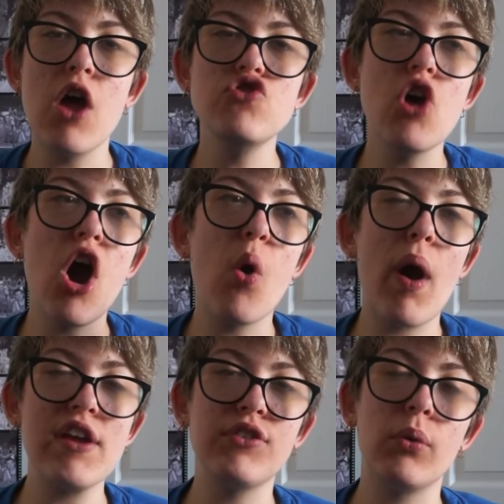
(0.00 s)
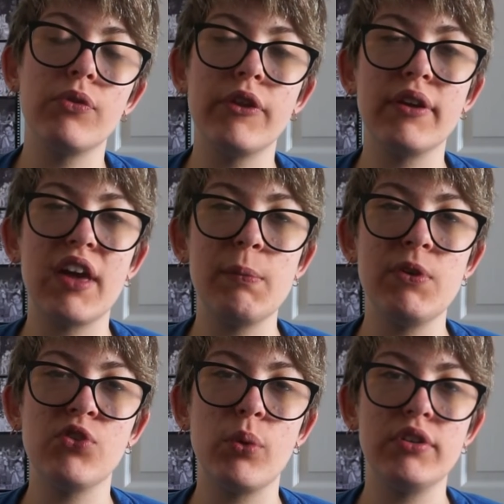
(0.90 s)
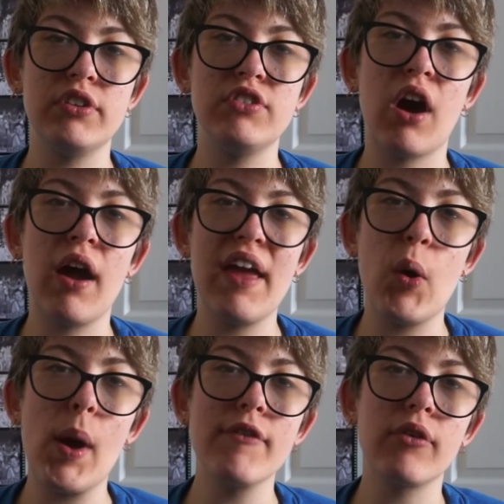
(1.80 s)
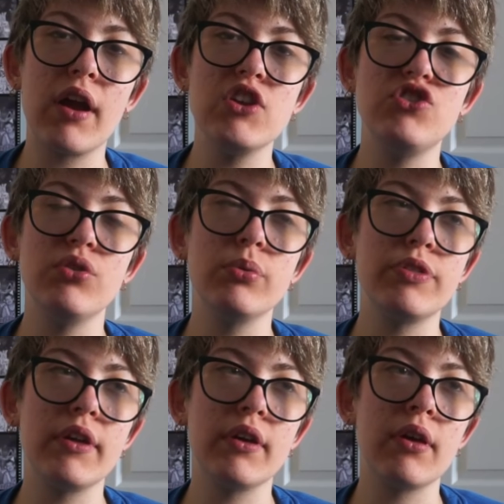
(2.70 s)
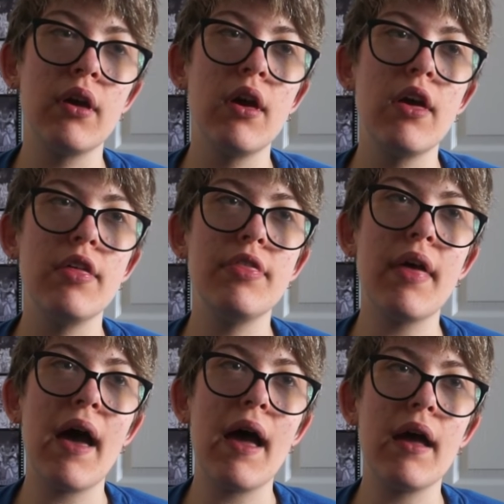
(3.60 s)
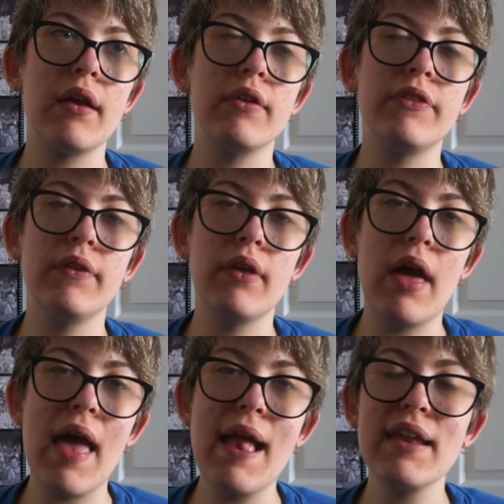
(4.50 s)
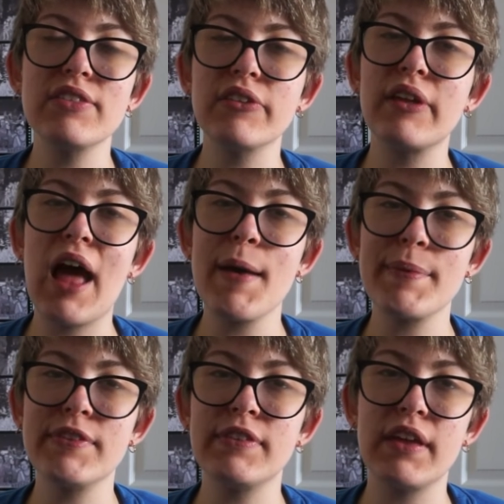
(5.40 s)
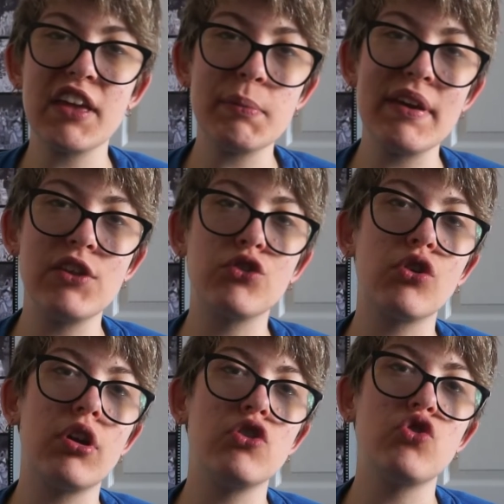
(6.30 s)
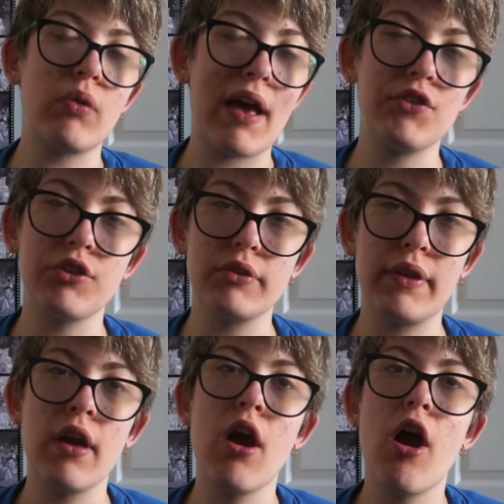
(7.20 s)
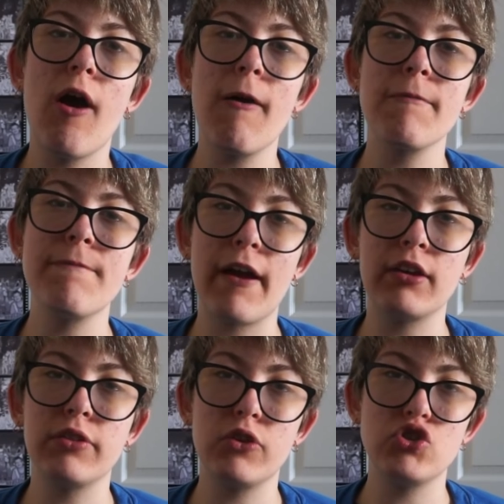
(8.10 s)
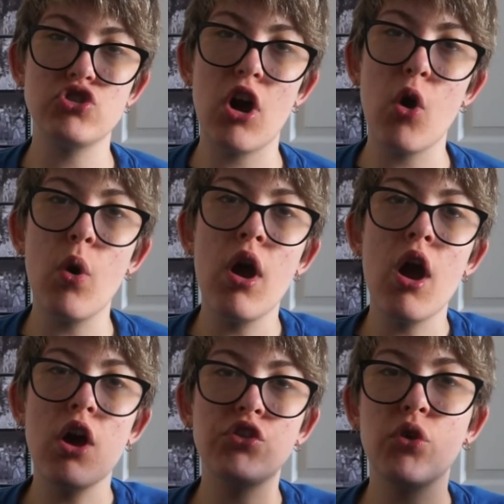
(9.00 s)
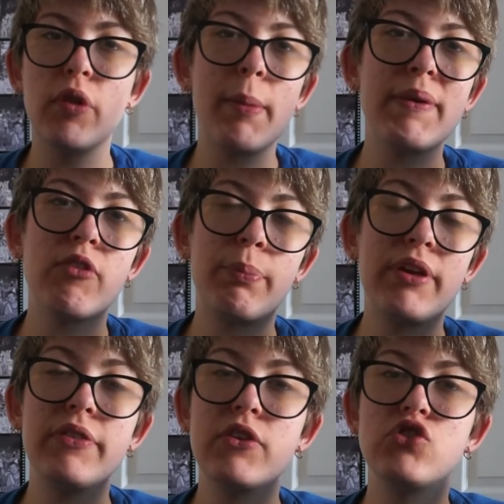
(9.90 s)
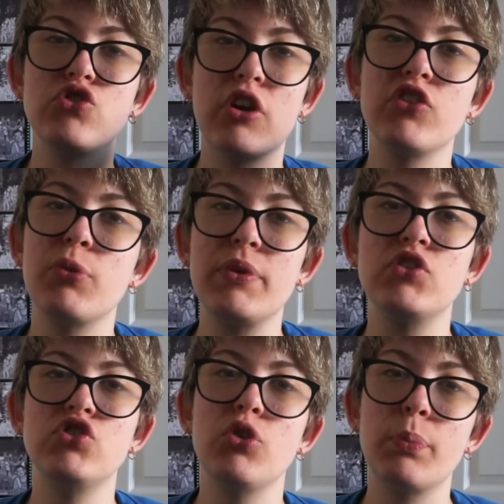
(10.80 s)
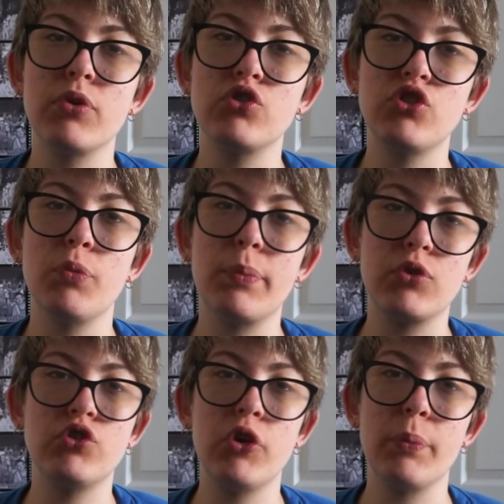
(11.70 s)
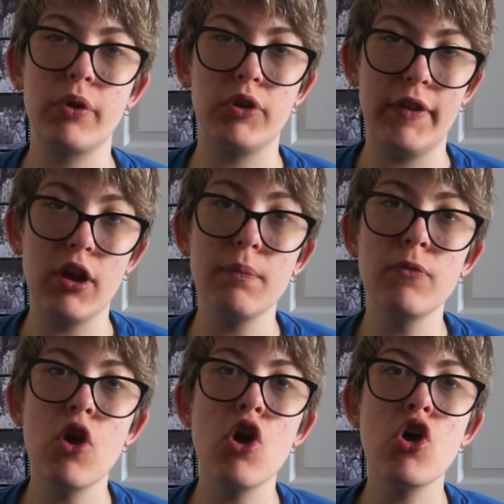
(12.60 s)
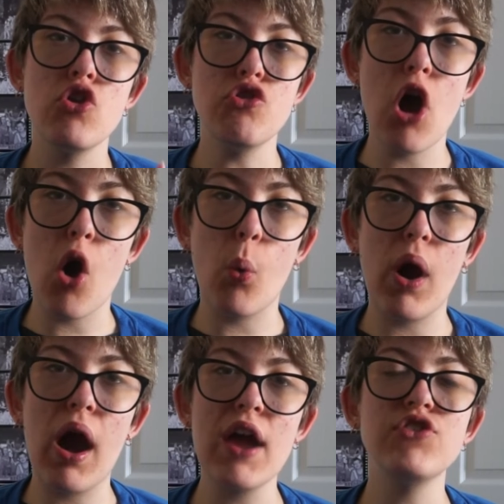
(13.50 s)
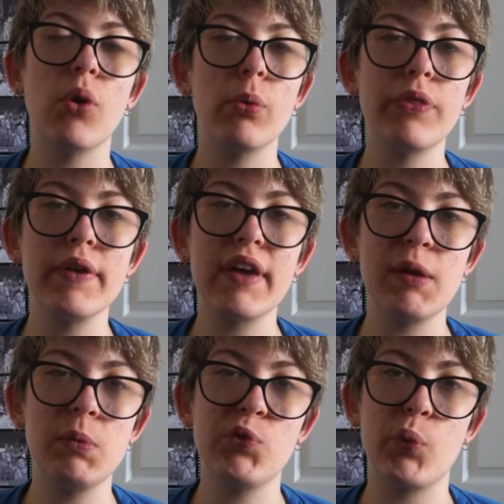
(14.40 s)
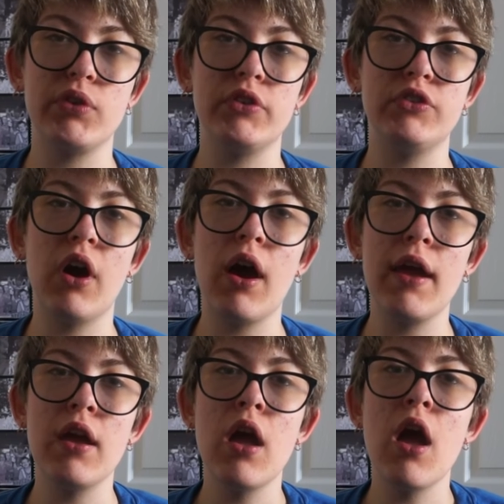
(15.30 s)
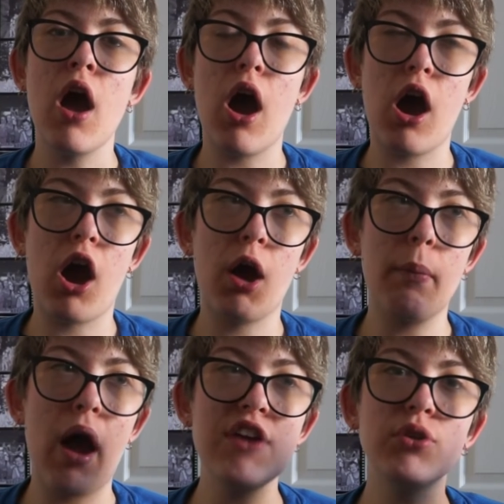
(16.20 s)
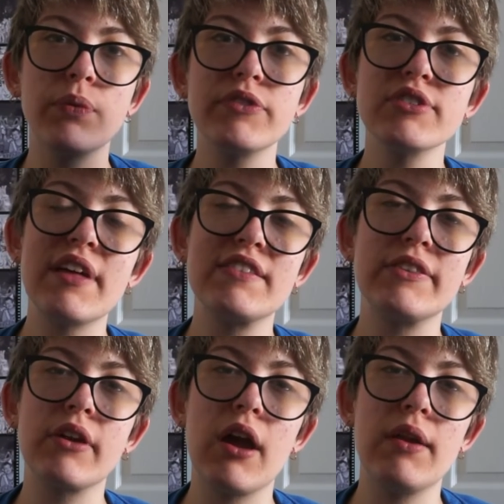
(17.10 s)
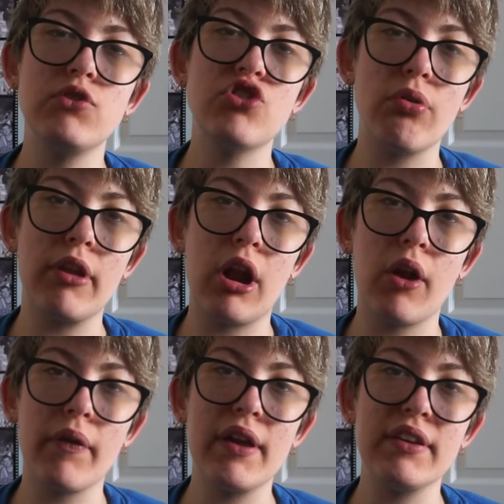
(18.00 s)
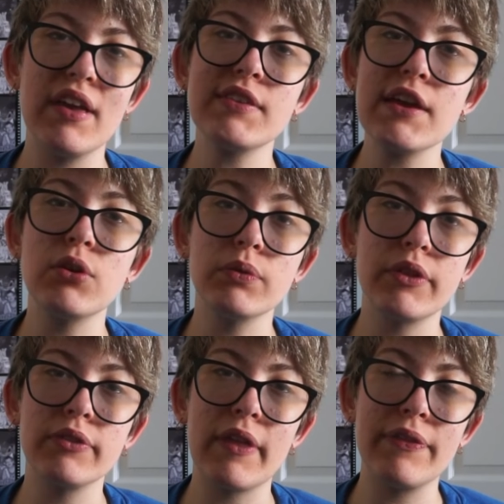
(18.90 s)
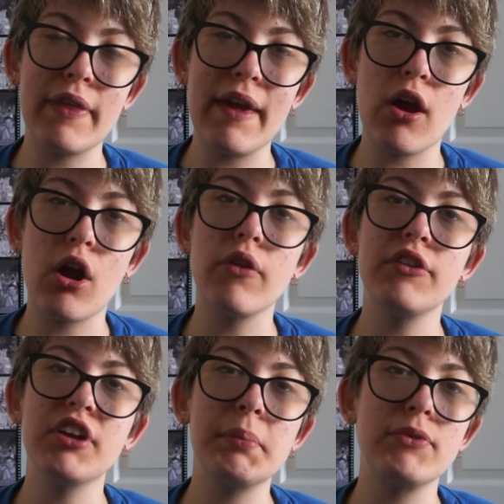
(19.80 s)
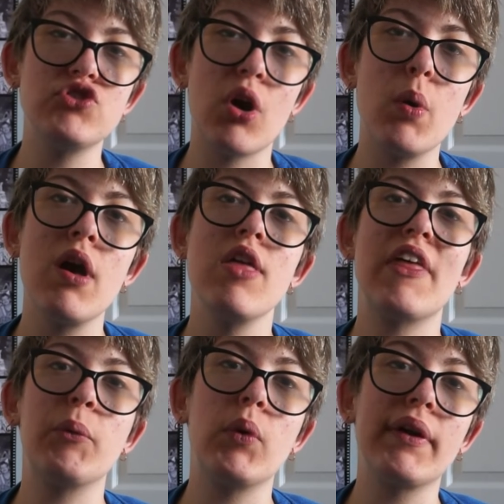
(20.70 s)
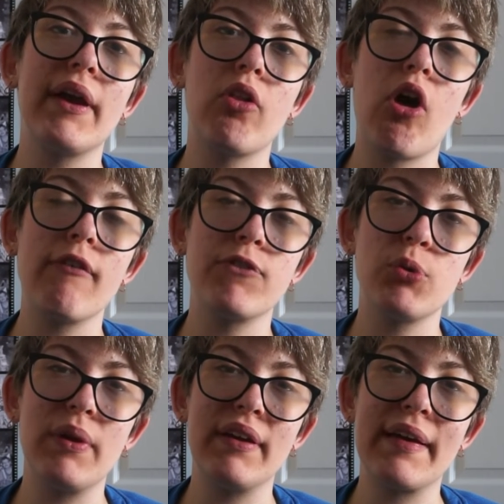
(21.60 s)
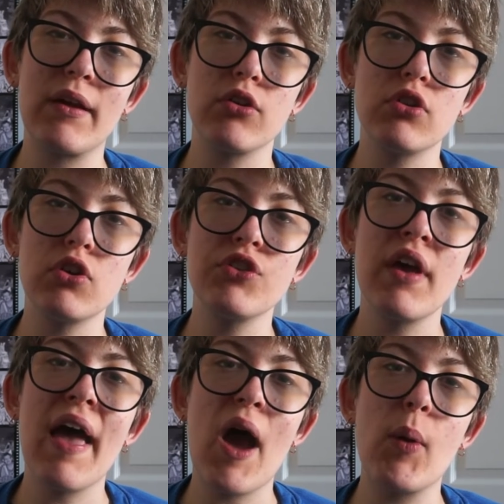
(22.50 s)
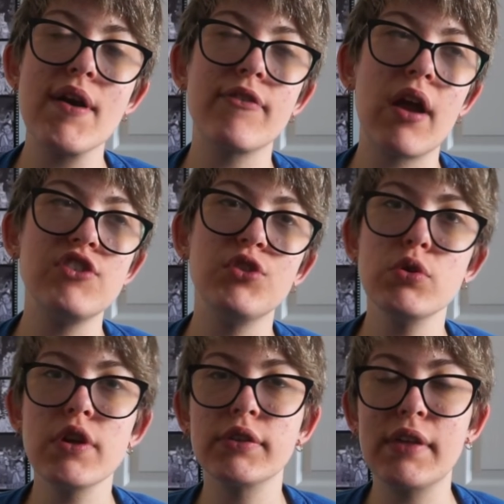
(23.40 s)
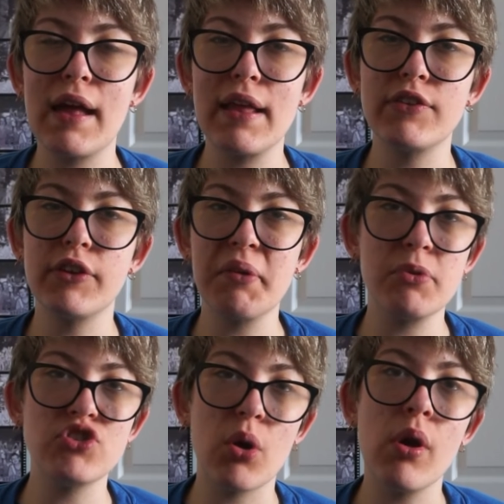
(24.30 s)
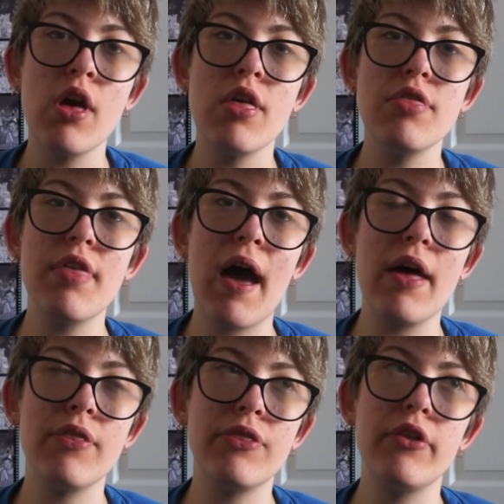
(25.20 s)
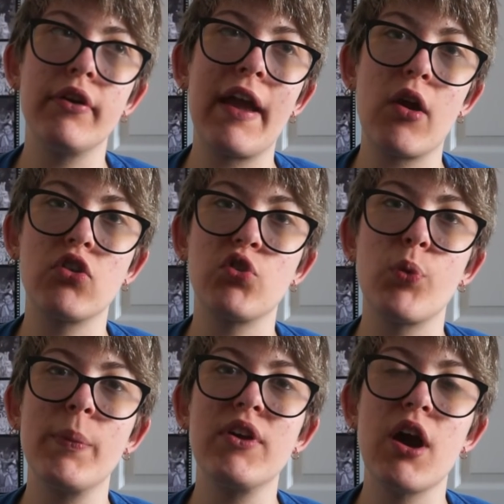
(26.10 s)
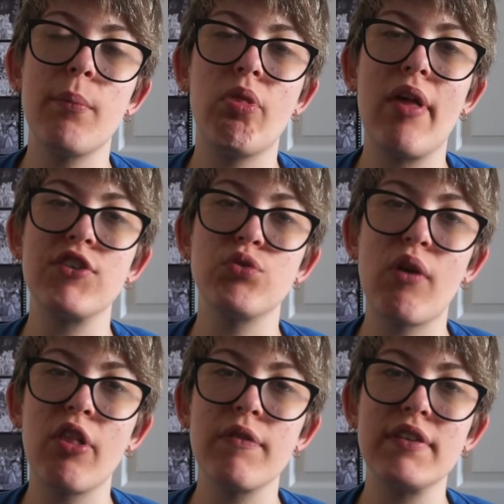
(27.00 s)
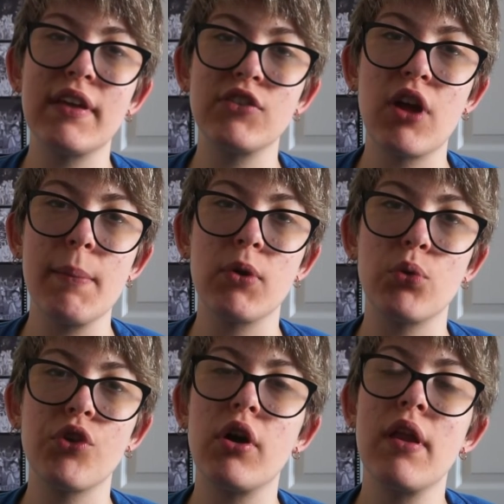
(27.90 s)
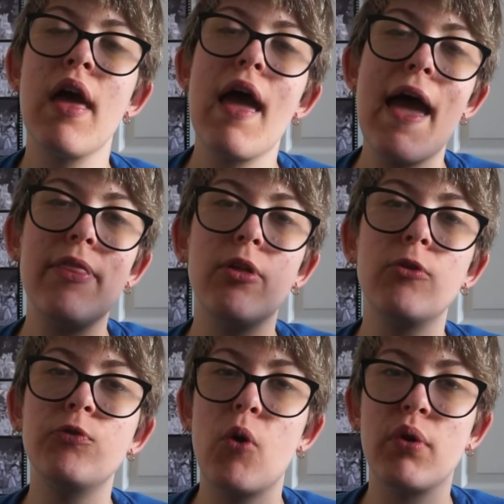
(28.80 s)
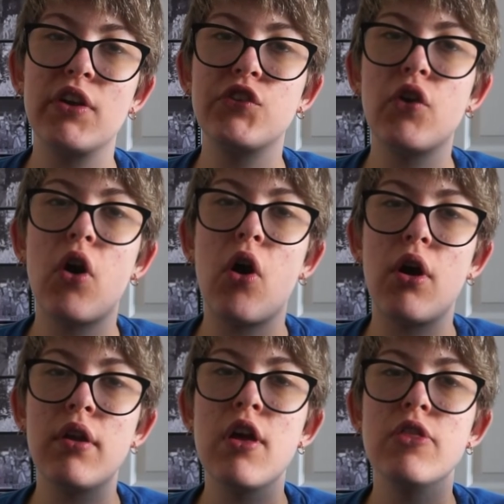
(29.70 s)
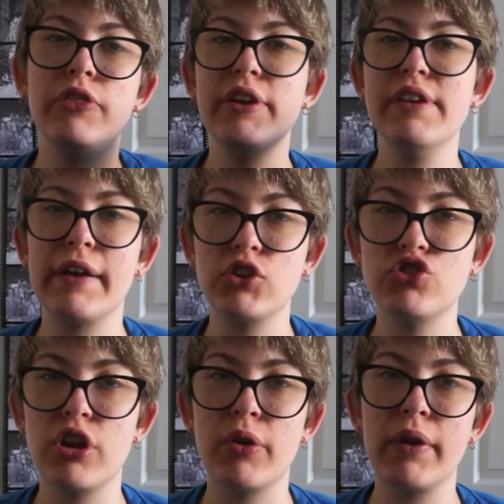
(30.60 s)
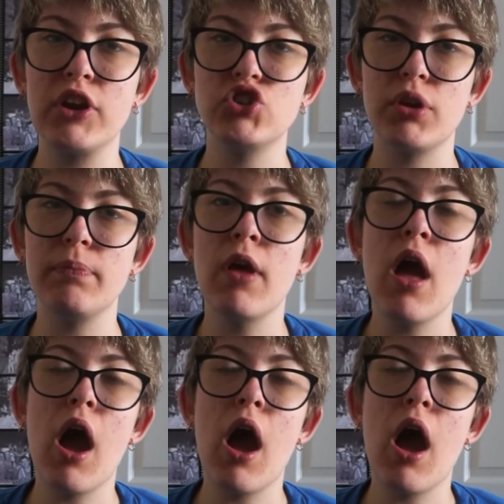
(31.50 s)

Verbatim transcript: No, I don't think Amy's going to die. However, I do think that anything that happens to Amy is going to drastically affect the show. So let me repeat this just to be super, super, super clear no, I don't think Amy's going to die. Um, I don't think that's the kind of show that Heartland is. I don't think that they are the type of show that will kill off their main characters. However, I do think that it's the type of show that the characters will become less relevant as time goes on and they'll focus on the next generation.